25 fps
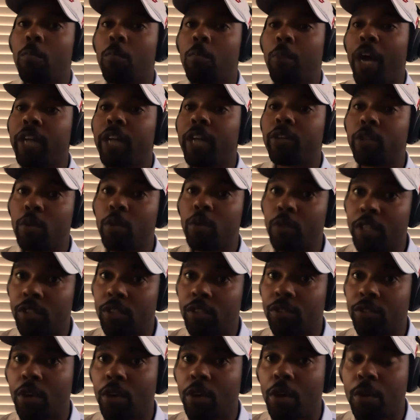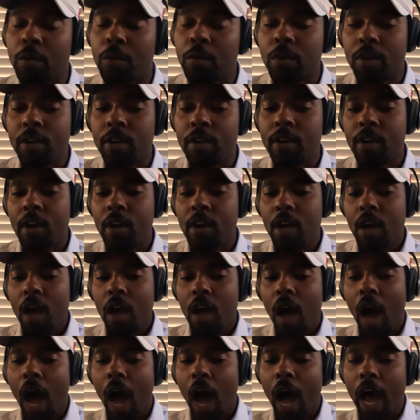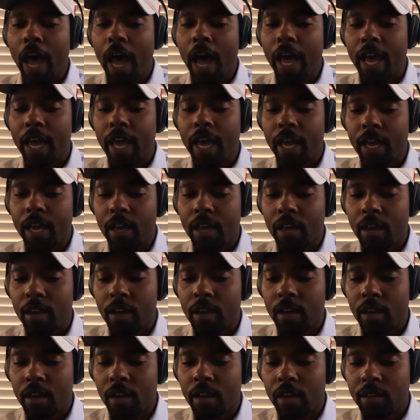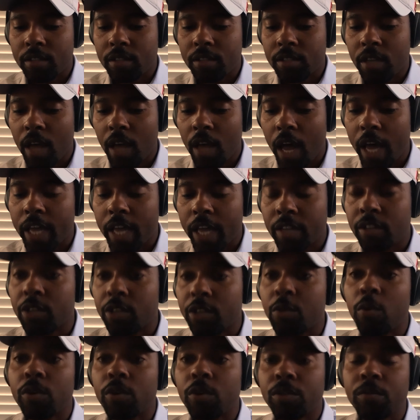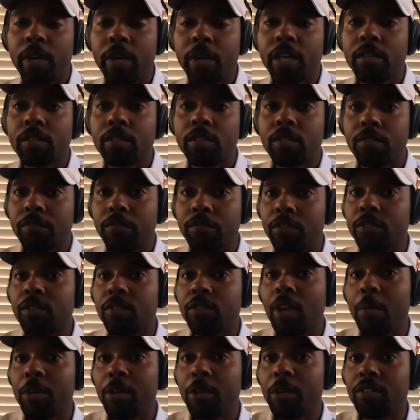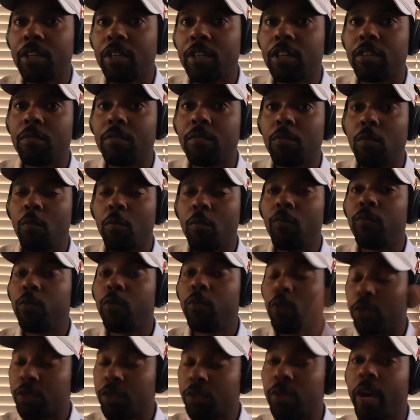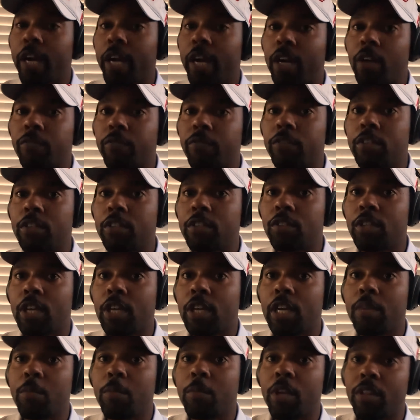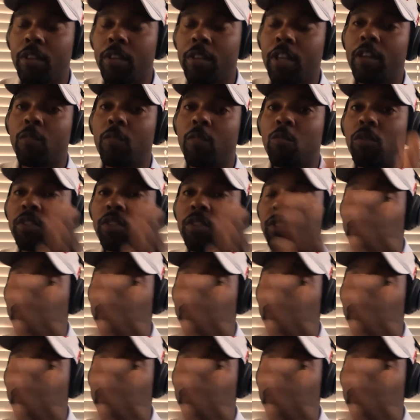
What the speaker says: by doing so, I tied the course record the first time I seen it. for trying out for the team. And then once